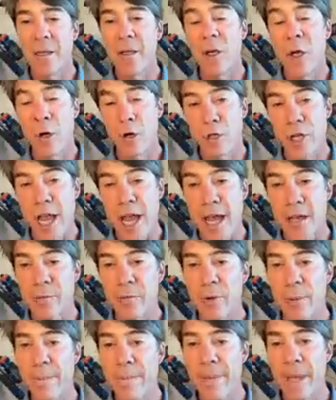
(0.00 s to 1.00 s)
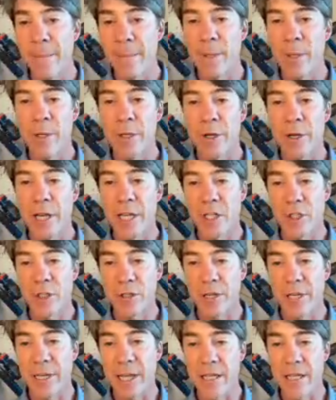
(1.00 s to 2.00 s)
Coach Cat, remember your history?